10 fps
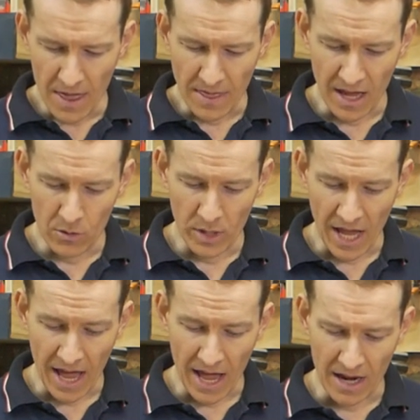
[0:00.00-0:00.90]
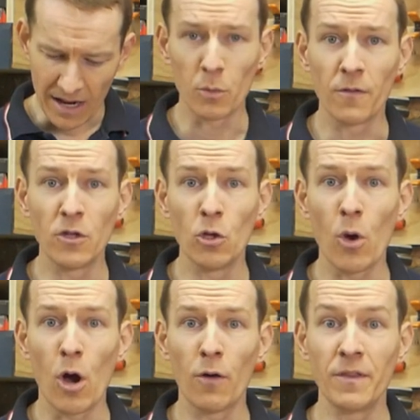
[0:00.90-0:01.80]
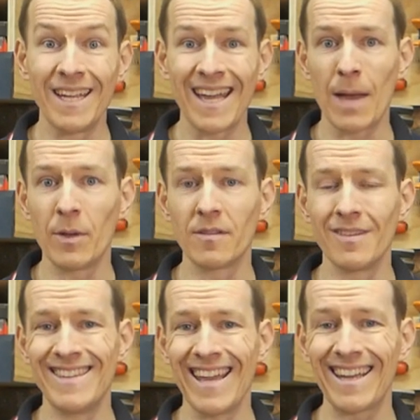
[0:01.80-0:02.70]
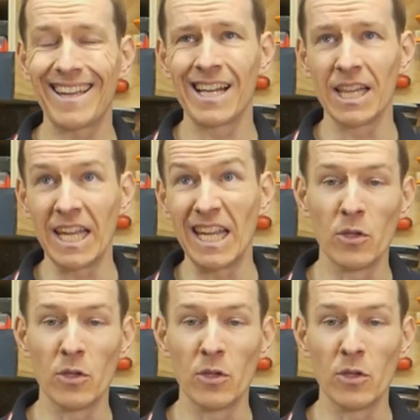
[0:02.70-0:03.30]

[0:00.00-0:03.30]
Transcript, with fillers: Then we had a review of the Cabot's deck clean.